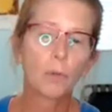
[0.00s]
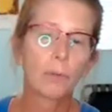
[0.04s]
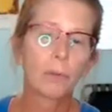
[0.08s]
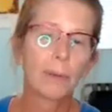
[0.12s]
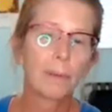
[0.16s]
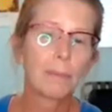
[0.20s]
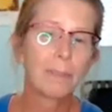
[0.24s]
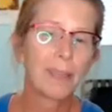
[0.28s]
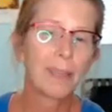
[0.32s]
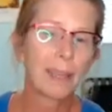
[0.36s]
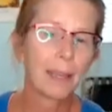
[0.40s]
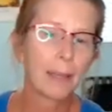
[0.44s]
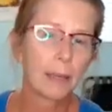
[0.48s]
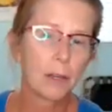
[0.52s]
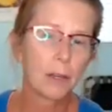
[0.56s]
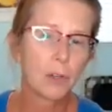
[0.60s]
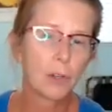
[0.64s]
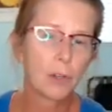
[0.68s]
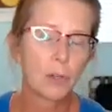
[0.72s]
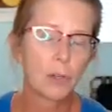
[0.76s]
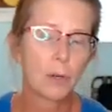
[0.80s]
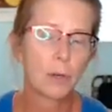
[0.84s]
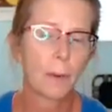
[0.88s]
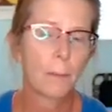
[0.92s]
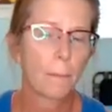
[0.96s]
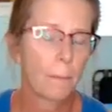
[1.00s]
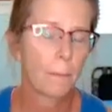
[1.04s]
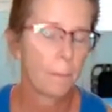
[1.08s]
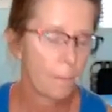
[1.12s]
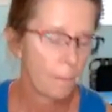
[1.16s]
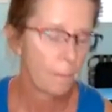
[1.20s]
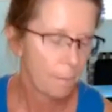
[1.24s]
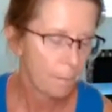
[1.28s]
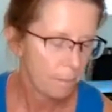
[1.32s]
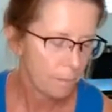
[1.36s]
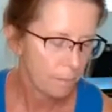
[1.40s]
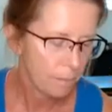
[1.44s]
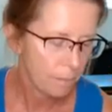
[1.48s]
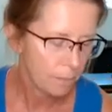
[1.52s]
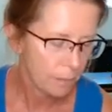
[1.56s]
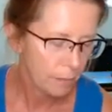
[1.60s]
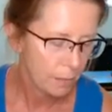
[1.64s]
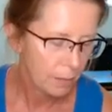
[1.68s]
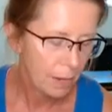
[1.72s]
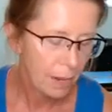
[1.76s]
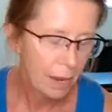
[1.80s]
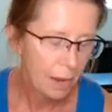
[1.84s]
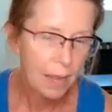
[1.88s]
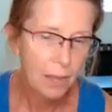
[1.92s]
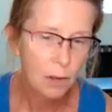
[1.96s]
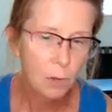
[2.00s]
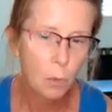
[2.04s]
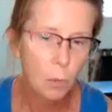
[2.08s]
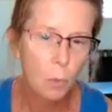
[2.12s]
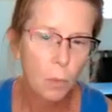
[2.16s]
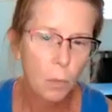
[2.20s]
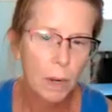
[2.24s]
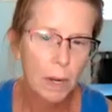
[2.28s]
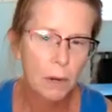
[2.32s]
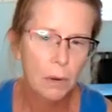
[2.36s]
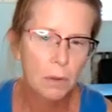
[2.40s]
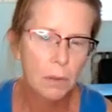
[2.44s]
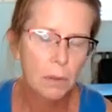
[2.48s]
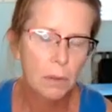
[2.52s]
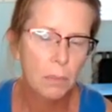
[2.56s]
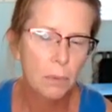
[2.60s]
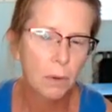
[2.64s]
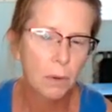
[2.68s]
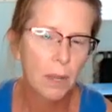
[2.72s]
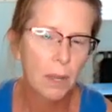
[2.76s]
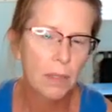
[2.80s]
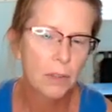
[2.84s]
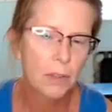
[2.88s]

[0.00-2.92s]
rib cage and where the breath